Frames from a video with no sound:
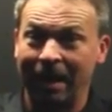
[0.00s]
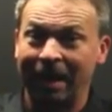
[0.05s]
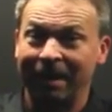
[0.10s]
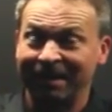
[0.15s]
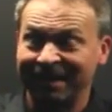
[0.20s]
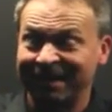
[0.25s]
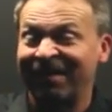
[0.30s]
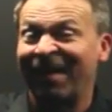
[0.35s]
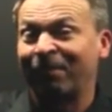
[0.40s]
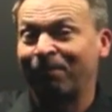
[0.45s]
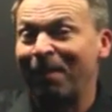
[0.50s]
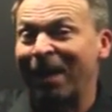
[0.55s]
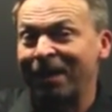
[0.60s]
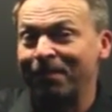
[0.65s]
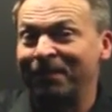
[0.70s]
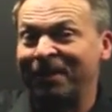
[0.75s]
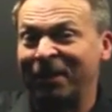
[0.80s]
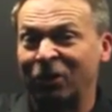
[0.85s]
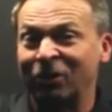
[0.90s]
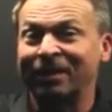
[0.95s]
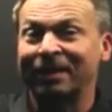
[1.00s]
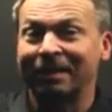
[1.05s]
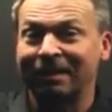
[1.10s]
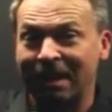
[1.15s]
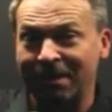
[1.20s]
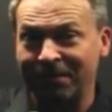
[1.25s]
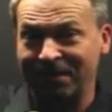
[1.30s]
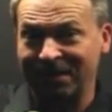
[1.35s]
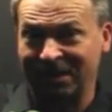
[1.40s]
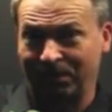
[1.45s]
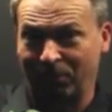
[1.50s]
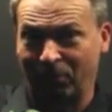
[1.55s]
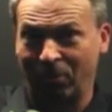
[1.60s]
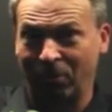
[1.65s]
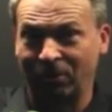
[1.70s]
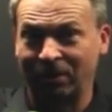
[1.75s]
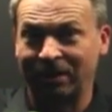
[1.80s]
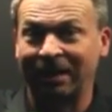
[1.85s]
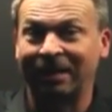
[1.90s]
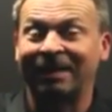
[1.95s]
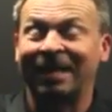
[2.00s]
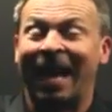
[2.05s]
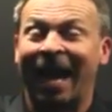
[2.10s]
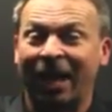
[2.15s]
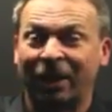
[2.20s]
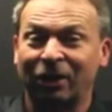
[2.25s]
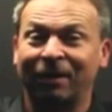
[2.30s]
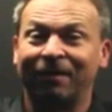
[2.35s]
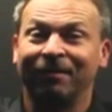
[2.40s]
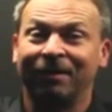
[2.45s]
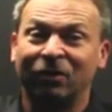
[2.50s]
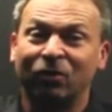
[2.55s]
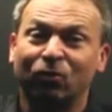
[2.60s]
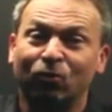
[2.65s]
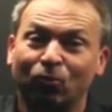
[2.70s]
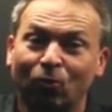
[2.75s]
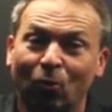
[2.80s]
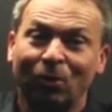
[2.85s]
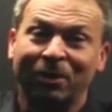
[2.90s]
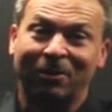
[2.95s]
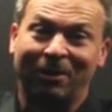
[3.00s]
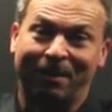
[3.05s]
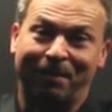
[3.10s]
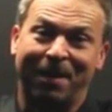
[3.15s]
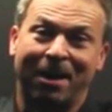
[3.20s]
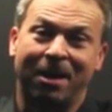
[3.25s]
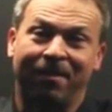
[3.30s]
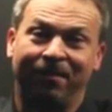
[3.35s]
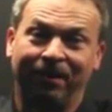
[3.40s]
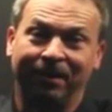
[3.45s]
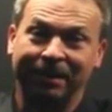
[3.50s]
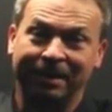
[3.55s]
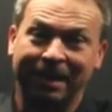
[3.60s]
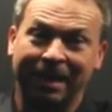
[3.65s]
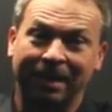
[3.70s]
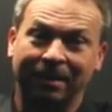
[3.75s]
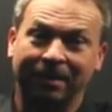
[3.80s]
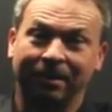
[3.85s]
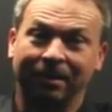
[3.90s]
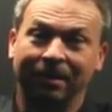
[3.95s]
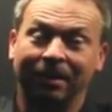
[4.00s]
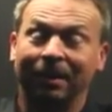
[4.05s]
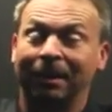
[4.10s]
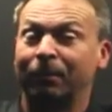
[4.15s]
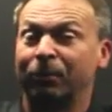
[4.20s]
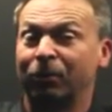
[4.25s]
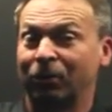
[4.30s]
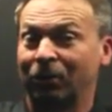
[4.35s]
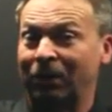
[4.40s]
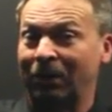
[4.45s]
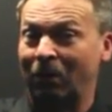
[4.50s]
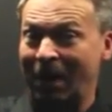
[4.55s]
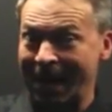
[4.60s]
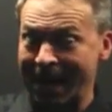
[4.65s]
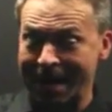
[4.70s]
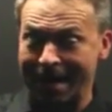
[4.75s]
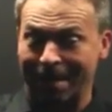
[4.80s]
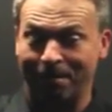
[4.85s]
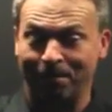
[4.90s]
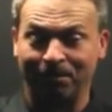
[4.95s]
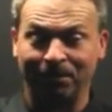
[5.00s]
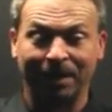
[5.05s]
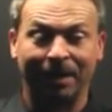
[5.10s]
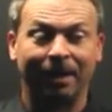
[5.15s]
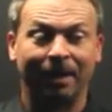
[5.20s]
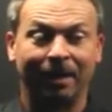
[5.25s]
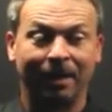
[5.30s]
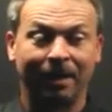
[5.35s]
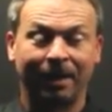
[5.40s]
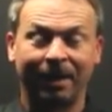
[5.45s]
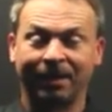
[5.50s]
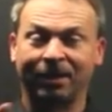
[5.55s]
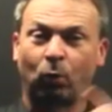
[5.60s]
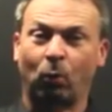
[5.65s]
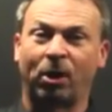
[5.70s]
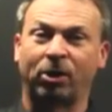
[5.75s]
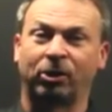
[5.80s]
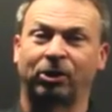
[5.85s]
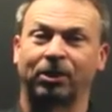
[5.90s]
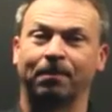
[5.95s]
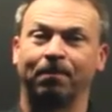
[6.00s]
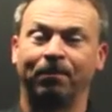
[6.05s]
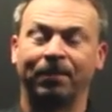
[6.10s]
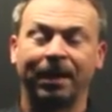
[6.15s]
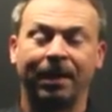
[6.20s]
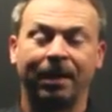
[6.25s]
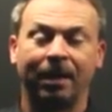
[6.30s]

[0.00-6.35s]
In fact, mathematicians love this approach. It's actually extraordinarily powerful indeed. Let me show you how. Here's a question.